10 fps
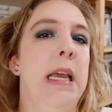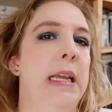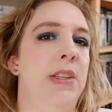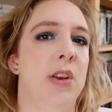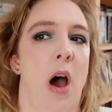
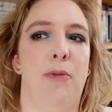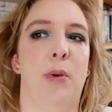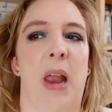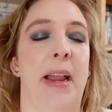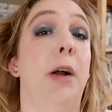He's not
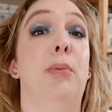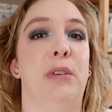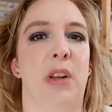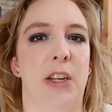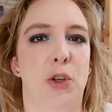from like a
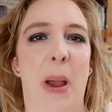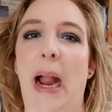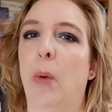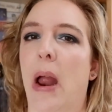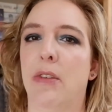privileged
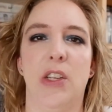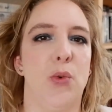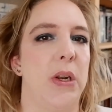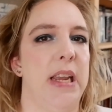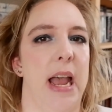background.
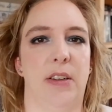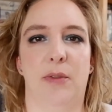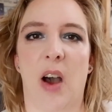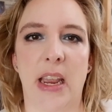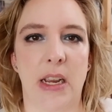He's really had to
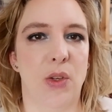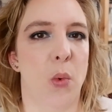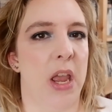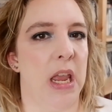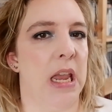fight his
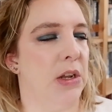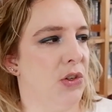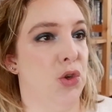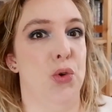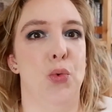way
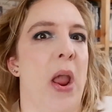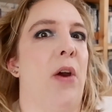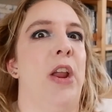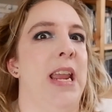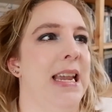to
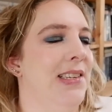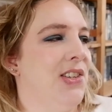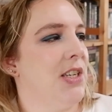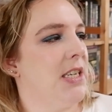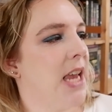where he
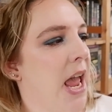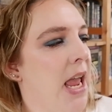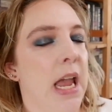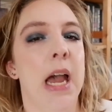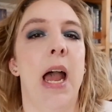is
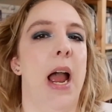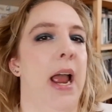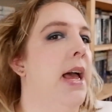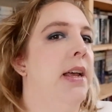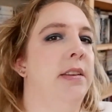today.
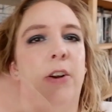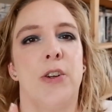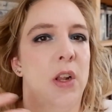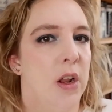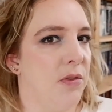And
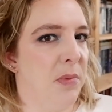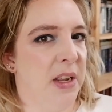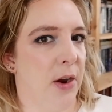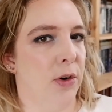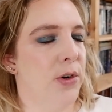there's a lot of
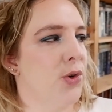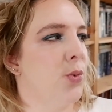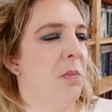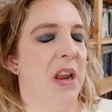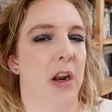
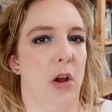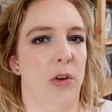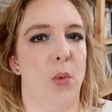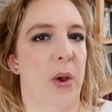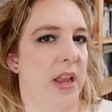characters we meet
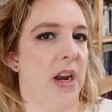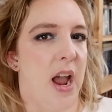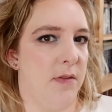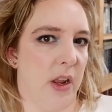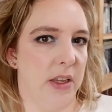along the way that
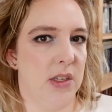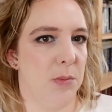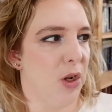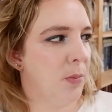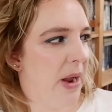have like
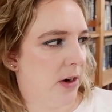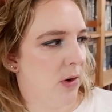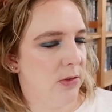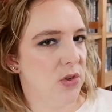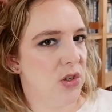similar
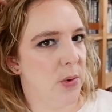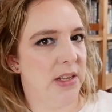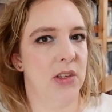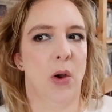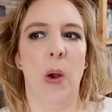backgrounds to
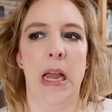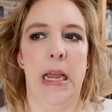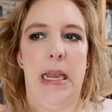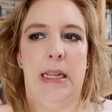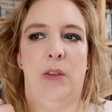it. So
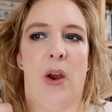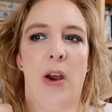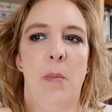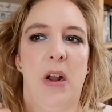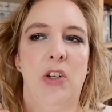it's
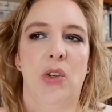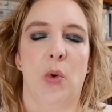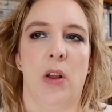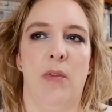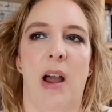very much
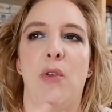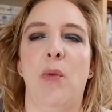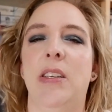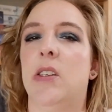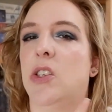sort of, I've
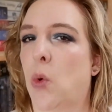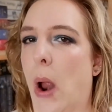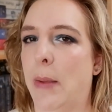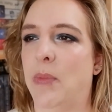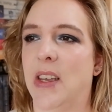always
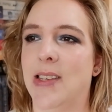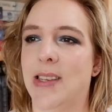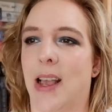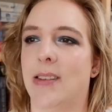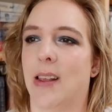described
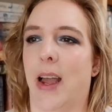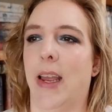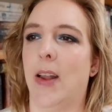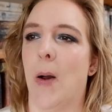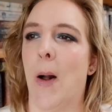this as
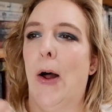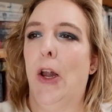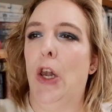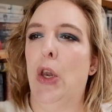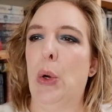like
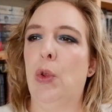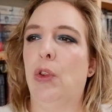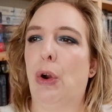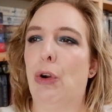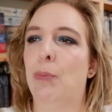
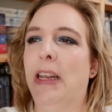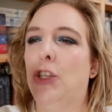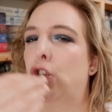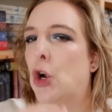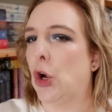Luther
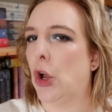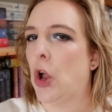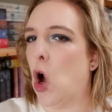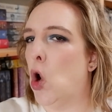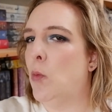meets
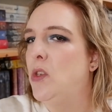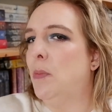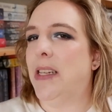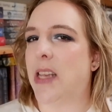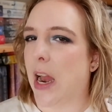Sherlock Holmes
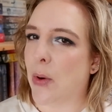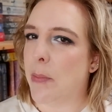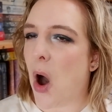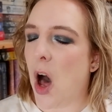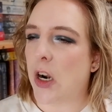meets Harry
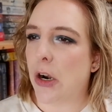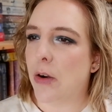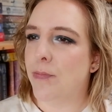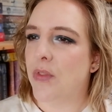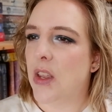Potter.